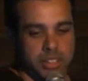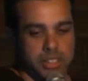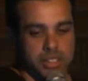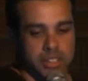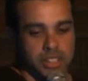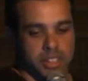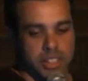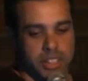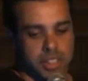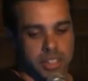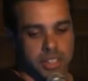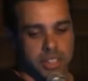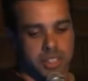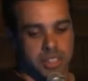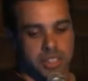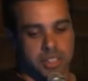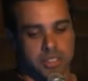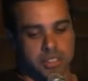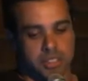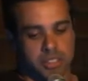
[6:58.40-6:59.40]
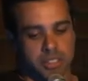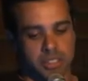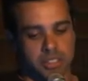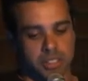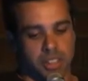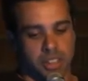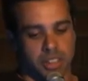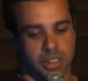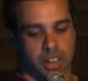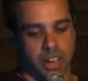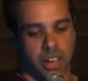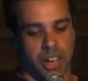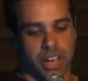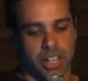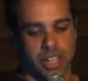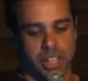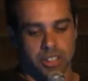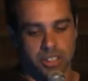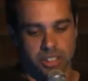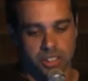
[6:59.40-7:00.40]
the
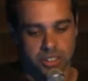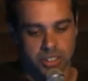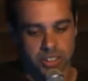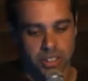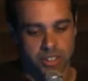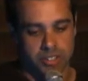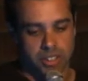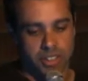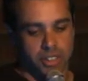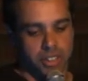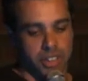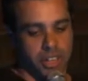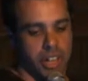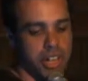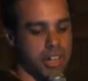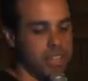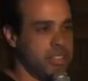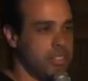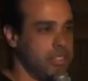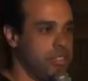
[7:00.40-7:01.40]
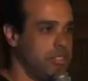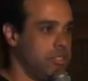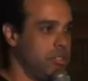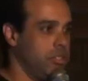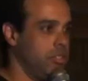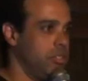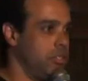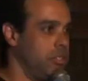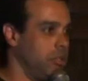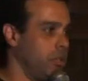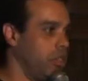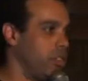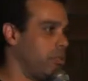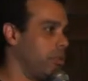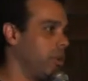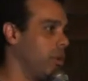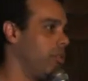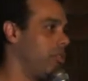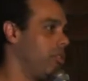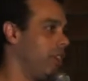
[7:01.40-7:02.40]
editor server had to
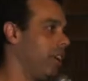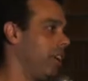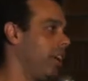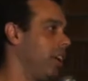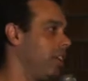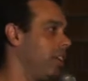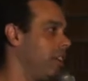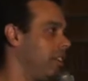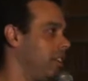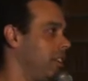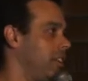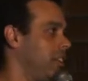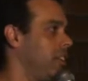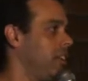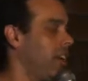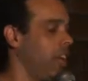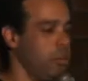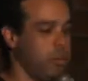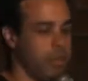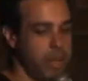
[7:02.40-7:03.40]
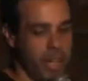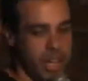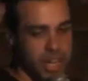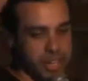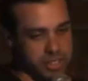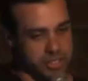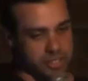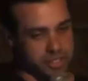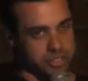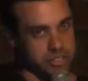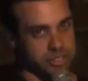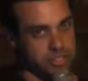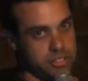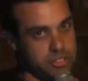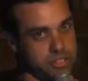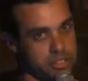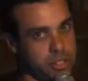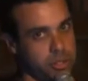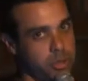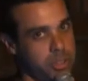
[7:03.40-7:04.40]
expose like editing APIs
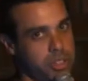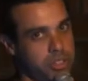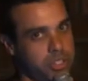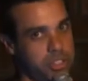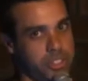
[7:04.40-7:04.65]
so our